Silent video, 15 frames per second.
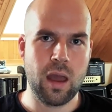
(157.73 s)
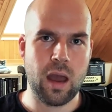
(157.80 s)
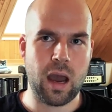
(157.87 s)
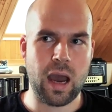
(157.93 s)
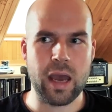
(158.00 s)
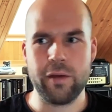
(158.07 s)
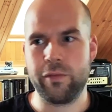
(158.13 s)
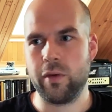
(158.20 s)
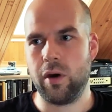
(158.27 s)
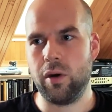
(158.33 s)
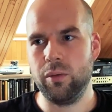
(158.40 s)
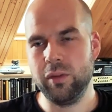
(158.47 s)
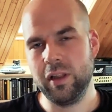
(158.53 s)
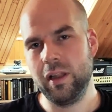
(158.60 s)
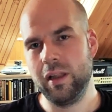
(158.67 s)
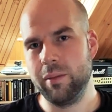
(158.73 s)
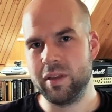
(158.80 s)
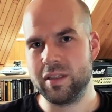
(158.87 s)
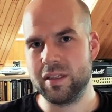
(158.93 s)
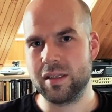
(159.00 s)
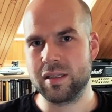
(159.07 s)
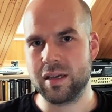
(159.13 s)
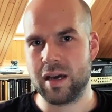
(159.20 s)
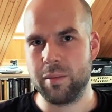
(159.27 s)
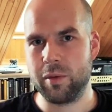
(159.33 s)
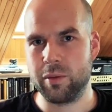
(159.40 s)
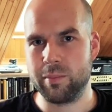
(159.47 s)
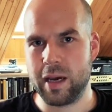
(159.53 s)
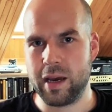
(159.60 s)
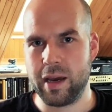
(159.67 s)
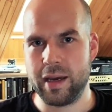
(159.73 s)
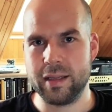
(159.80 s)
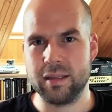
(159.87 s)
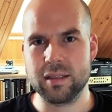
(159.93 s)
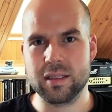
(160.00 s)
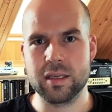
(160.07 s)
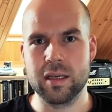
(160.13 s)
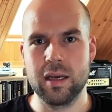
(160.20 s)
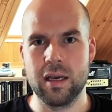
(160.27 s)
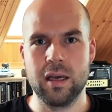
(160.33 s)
I have only limited time on my hands,